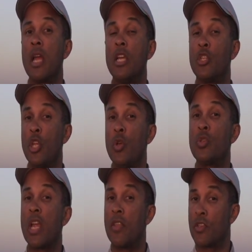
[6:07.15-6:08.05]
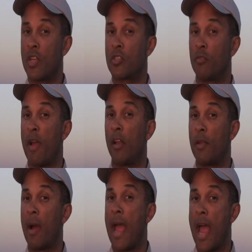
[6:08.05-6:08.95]
is used in the Central
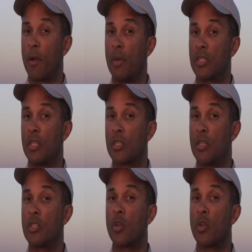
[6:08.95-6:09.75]
Valley by ag business,